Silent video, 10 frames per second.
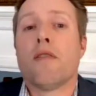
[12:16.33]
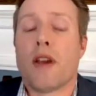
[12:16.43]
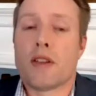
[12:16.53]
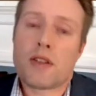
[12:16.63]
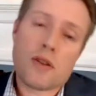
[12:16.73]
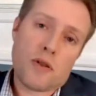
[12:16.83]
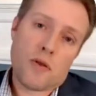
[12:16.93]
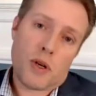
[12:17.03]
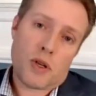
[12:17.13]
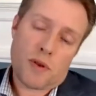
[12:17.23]
Phase two,
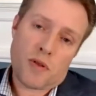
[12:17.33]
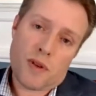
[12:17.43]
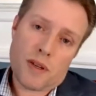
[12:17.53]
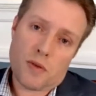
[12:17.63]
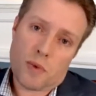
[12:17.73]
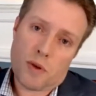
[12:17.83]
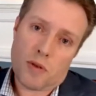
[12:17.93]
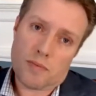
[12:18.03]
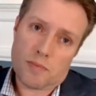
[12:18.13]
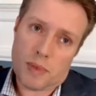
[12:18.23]
which Ridgefield
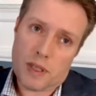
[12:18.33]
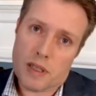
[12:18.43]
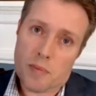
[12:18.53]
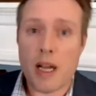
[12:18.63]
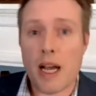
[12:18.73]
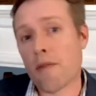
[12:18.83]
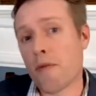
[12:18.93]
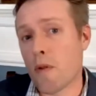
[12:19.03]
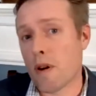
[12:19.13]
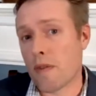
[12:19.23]
will be applying
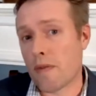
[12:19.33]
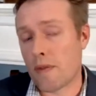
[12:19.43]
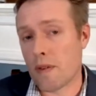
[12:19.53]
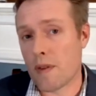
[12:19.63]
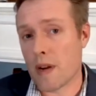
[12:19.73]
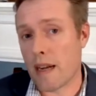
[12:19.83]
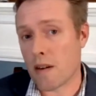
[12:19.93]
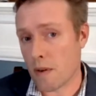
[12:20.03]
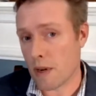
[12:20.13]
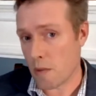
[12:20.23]
for, if, if not
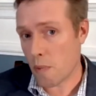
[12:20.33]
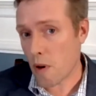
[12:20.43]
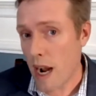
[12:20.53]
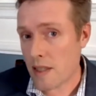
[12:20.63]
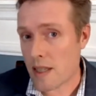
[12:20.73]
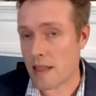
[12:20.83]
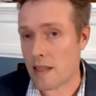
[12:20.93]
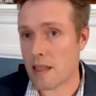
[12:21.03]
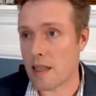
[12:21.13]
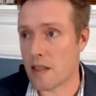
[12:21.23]
already in the
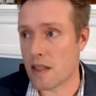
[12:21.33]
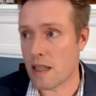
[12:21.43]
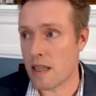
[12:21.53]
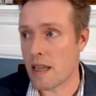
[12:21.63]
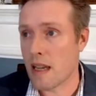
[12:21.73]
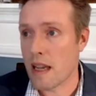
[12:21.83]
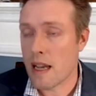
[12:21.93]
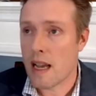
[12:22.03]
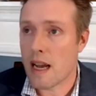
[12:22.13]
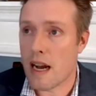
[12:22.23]
process, is the
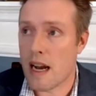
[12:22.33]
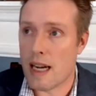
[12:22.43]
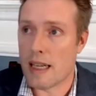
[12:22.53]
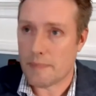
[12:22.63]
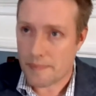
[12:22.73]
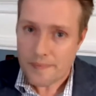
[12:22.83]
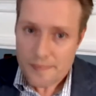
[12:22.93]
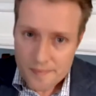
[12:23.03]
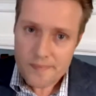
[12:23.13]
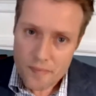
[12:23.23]
um,
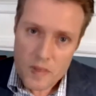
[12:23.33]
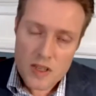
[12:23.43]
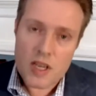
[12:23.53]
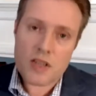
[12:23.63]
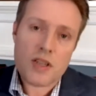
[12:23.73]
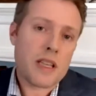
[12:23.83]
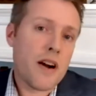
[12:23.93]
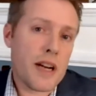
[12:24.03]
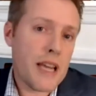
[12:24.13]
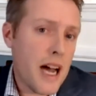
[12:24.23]
essentially the
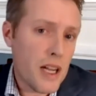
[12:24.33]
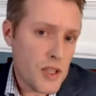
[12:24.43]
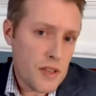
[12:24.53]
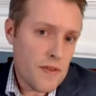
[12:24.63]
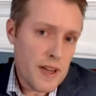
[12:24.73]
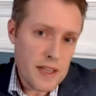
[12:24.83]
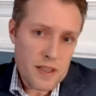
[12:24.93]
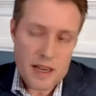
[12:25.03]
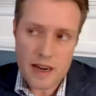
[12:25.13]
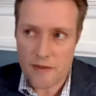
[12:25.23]
archaeology
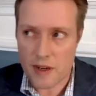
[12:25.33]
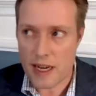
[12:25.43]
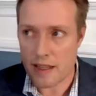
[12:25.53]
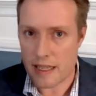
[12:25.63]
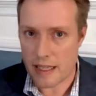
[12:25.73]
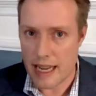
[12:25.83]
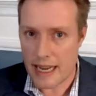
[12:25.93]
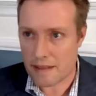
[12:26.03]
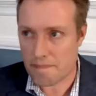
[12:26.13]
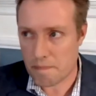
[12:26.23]
phase. I, I forget the
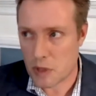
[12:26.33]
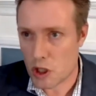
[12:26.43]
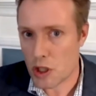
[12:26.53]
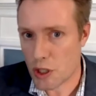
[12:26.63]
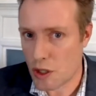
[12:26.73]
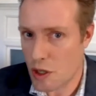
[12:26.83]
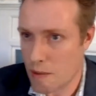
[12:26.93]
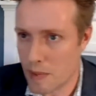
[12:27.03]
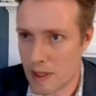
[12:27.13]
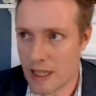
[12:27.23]
exact
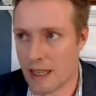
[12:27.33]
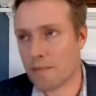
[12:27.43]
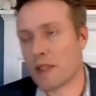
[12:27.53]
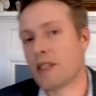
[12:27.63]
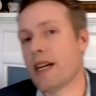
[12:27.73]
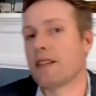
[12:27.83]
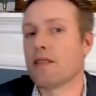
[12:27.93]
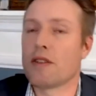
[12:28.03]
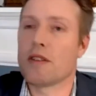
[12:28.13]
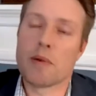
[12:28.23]
term, um, the
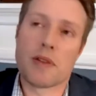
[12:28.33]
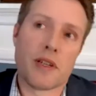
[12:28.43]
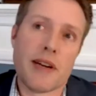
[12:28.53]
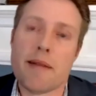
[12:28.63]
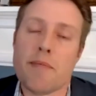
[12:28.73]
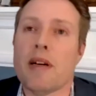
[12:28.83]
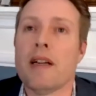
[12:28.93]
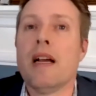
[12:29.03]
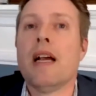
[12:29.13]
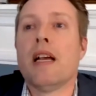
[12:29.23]
technical term of the grant,
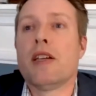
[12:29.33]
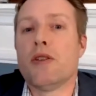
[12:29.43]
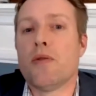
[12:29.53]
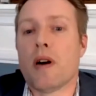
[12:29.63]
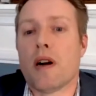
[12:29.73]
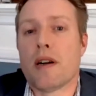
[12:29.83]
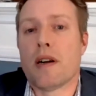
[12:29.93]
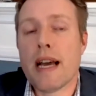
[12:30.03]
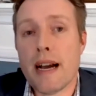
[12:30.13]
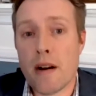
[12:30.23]
but you are
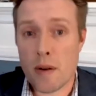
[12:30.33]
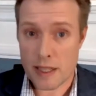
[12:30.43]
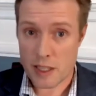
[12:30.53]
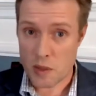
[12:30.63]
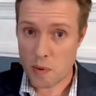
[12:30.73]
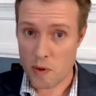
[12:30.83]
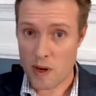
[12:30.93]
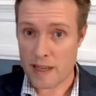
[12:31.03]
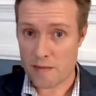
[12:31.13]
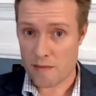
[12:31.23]
now at this
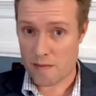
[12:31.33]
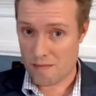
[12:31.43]
point,